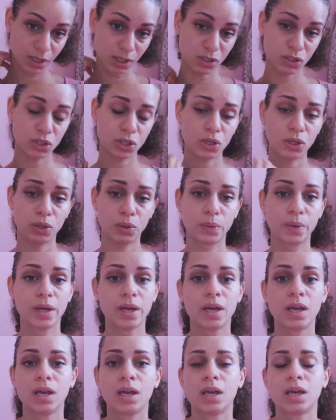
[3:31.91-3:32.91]
So
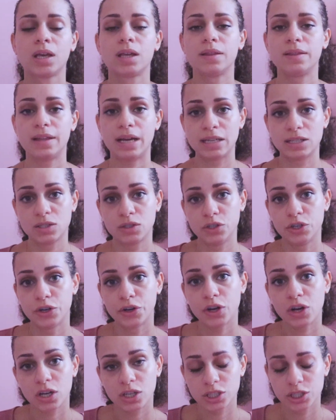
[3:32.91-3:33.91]
that's your
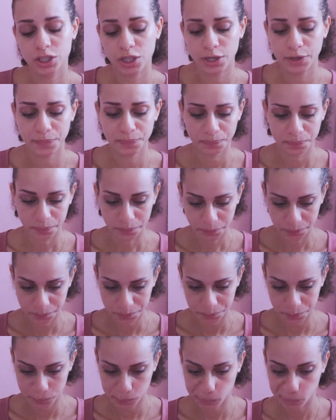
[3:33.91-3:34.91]
nausea.
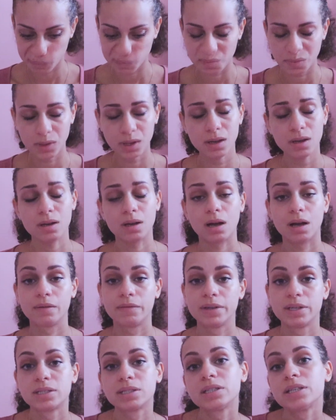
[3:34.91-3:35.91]

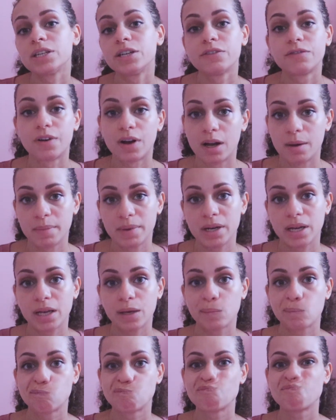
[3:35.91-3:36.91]
Obviously, you're
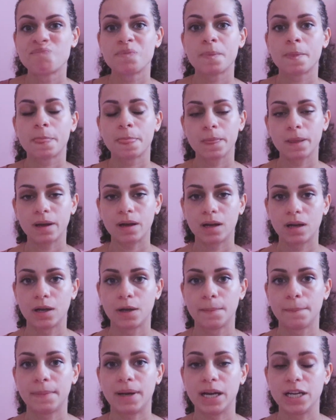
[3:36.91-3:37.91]
vomiting.
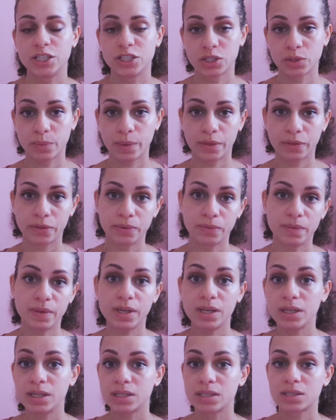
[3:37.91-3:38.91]
I just went through
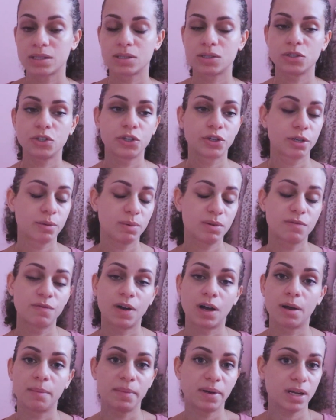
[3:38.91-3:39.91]
this. You're going to be
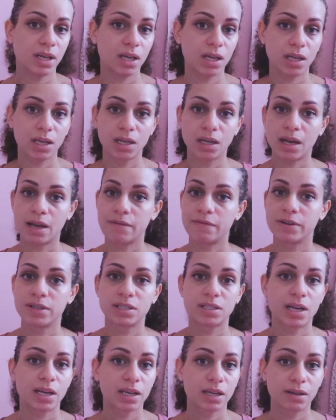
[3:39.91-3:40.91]
vomiting every
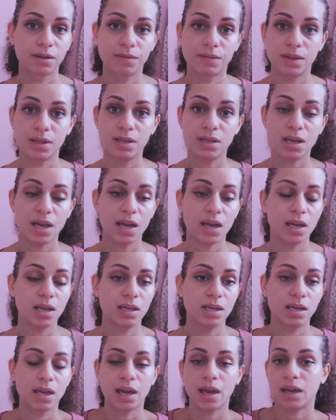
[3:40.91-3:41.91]
second of the day.
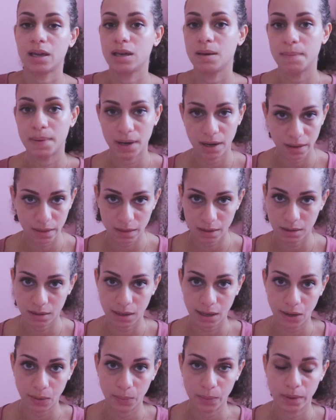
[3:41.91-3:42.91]
You can't keep anything
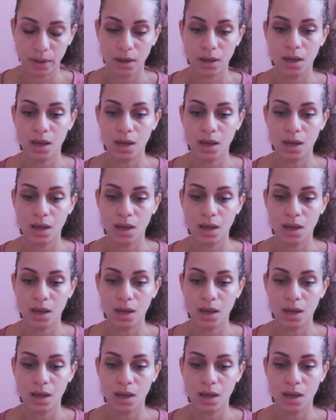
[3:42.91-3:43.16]
down.